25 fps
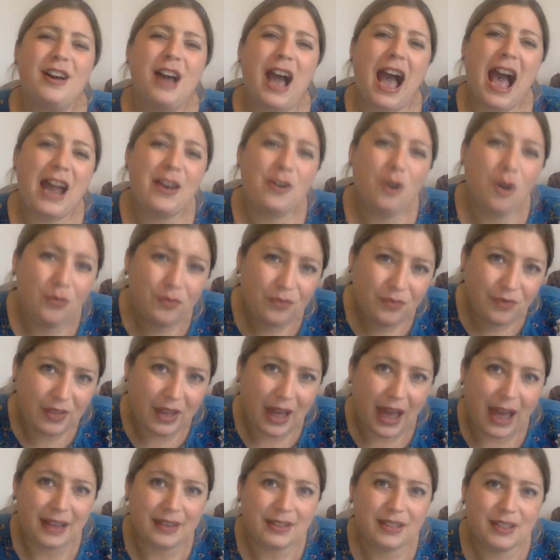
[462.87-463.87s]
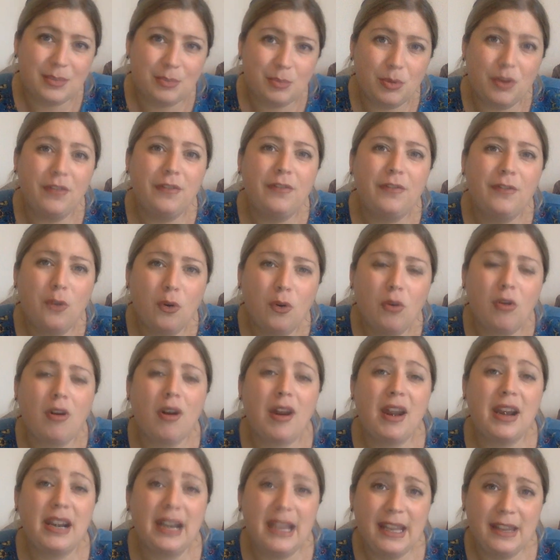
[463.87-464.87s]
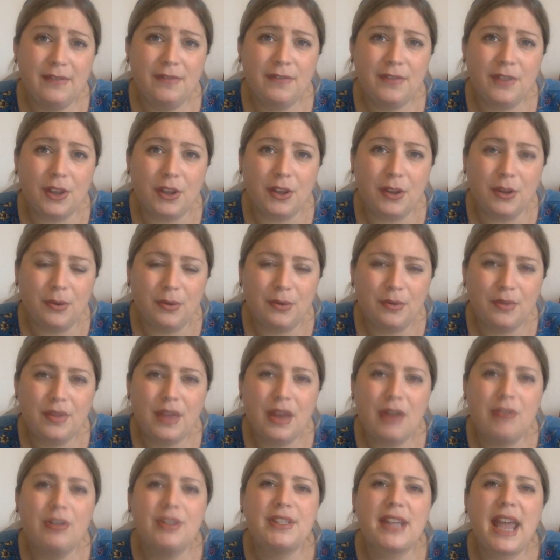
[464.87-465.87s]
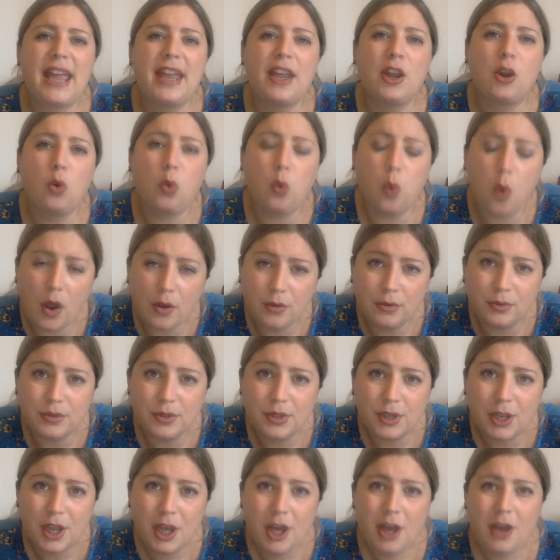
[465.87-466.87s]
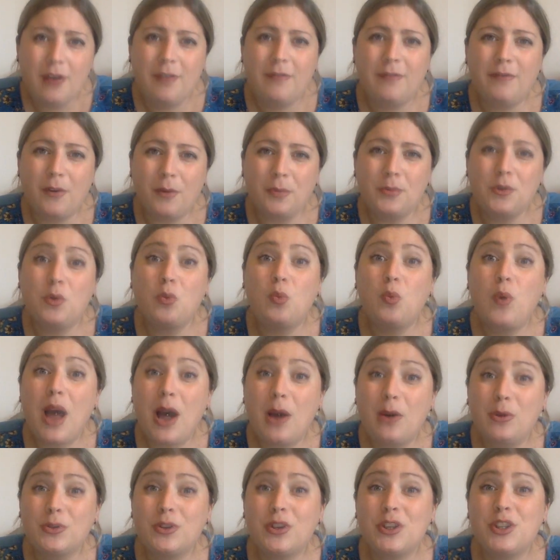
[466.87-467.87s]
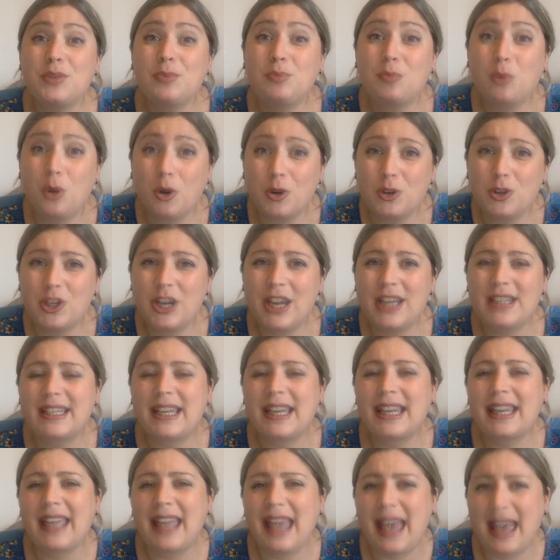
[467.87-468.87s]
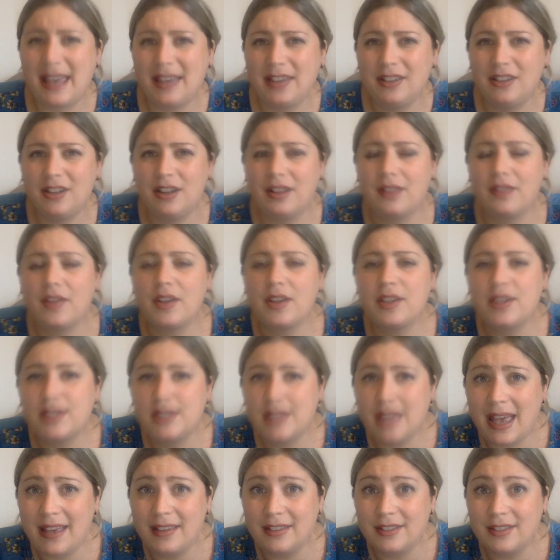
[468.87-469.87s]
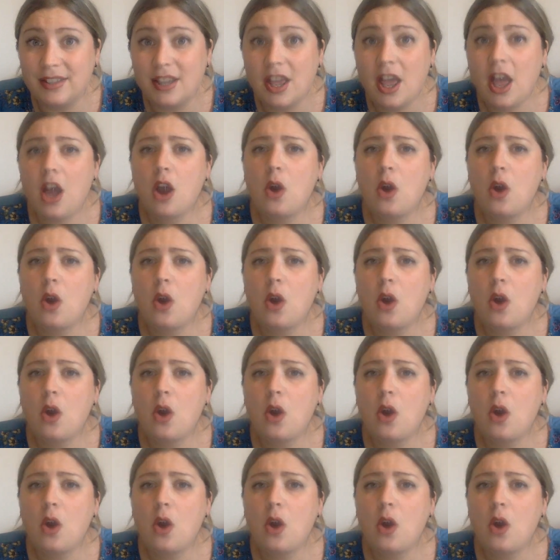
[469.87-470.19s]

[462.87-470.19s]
And on that, before I leave you, there is a quote from the Wellness Project in Kenya that says,